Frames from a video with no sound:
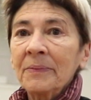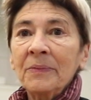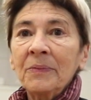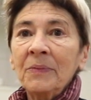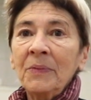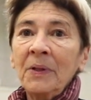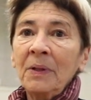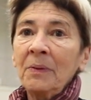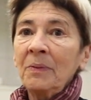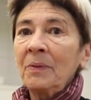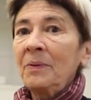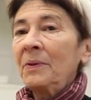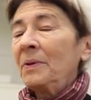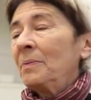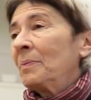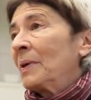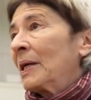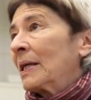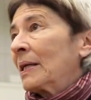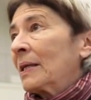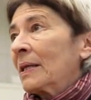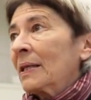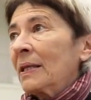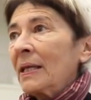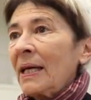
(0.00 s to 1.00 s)
We
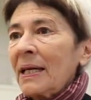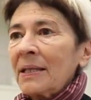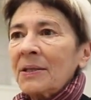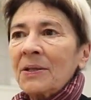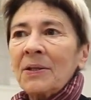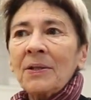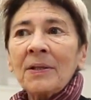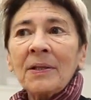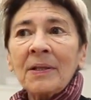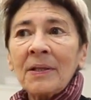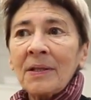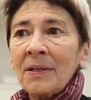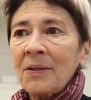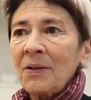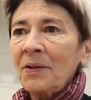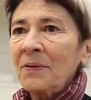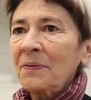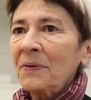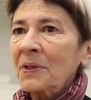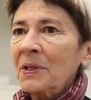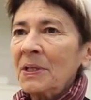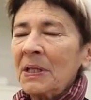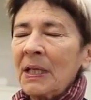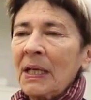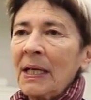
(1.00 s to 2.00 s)
make connections
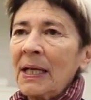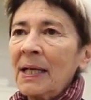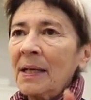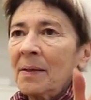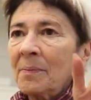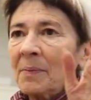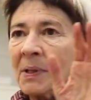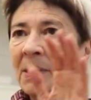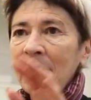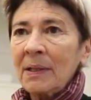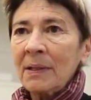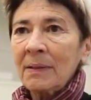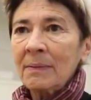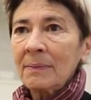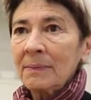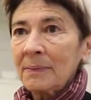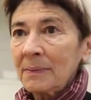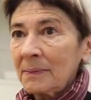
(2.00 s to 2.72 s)
over time.